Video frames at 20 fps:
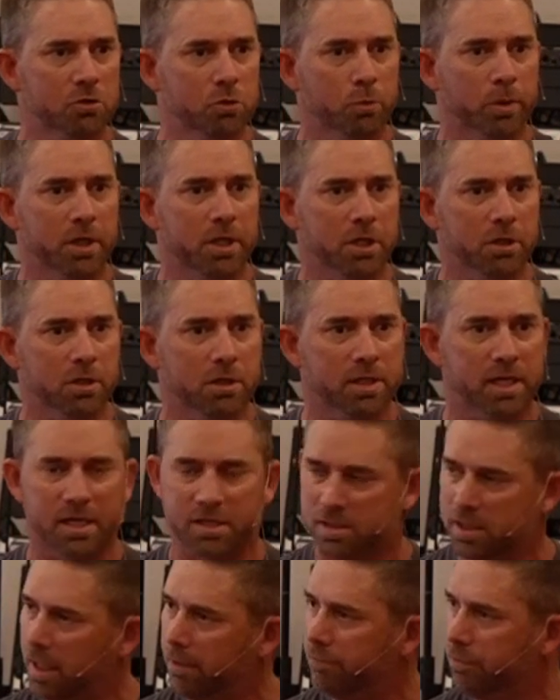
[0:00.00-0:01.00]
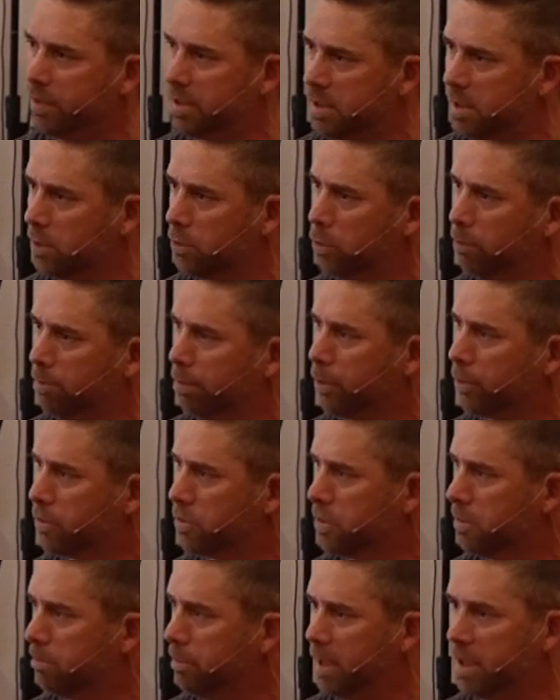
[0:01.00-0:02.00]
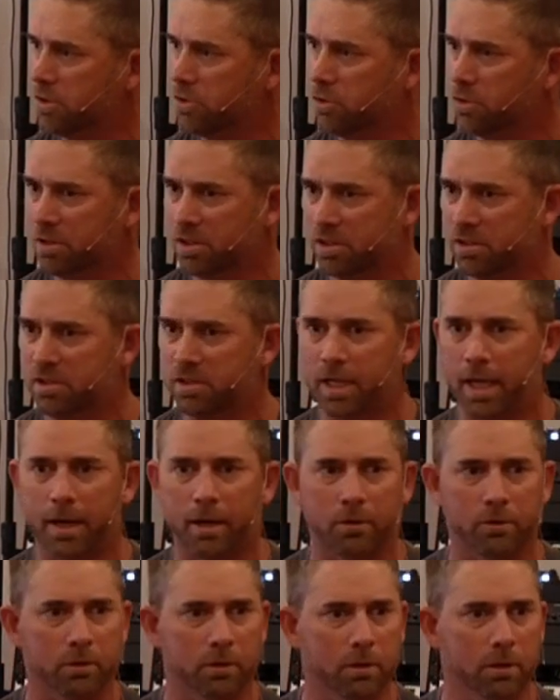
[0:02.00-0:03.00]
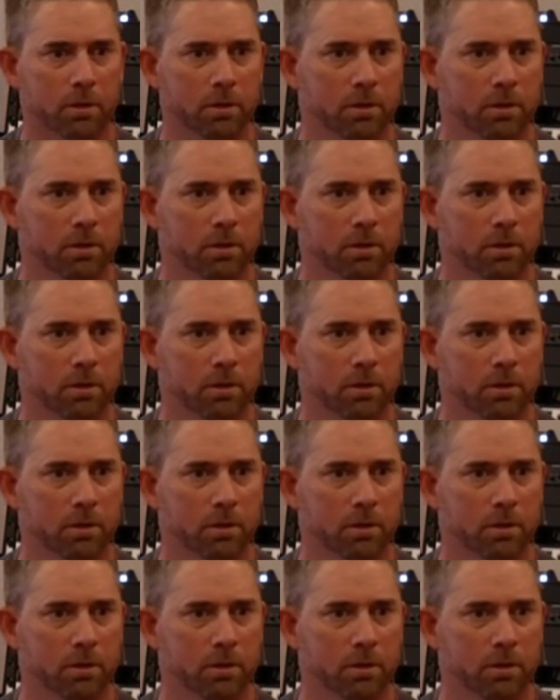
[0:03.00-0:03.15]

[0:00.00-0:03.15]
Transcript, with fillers: to where he could guess every single person based on the sound.